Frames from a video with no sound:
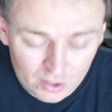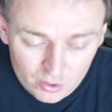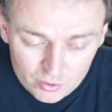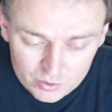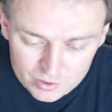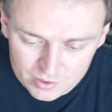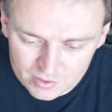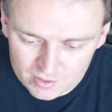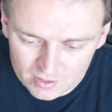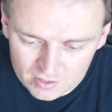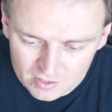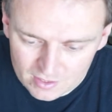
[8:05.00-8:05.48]

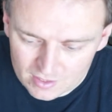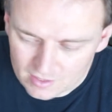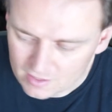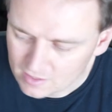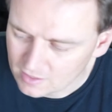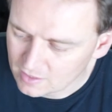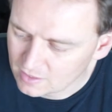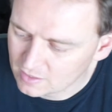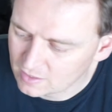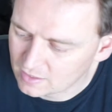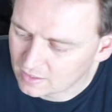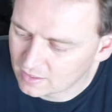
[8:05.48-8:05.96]
loose,
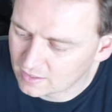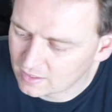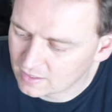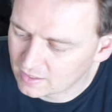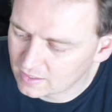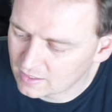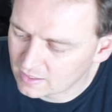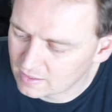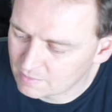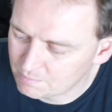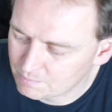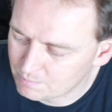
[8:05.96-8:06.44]

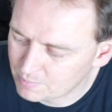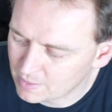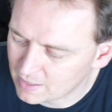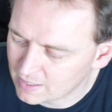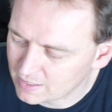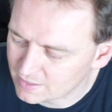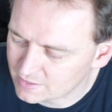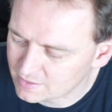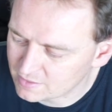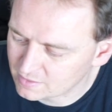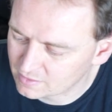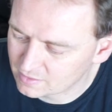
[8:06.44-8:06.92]

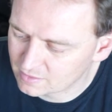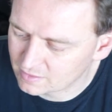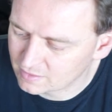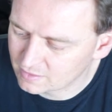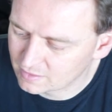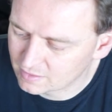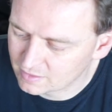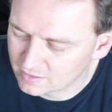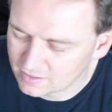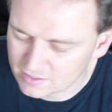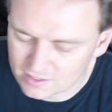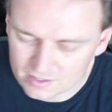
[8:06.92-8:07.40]
but
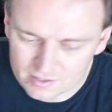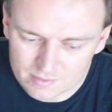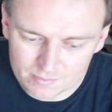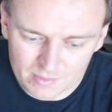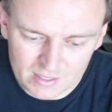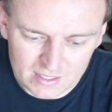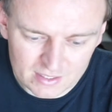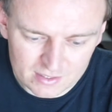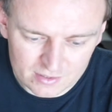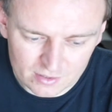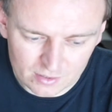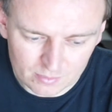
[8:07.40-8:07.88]
it just
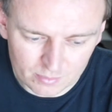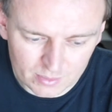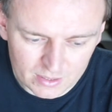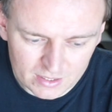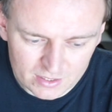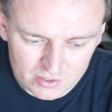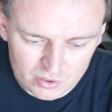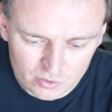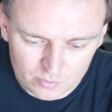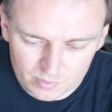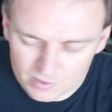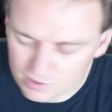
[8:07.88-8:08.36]
means it'll be
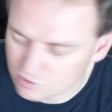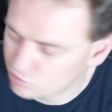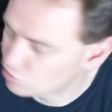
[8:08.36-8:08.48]
super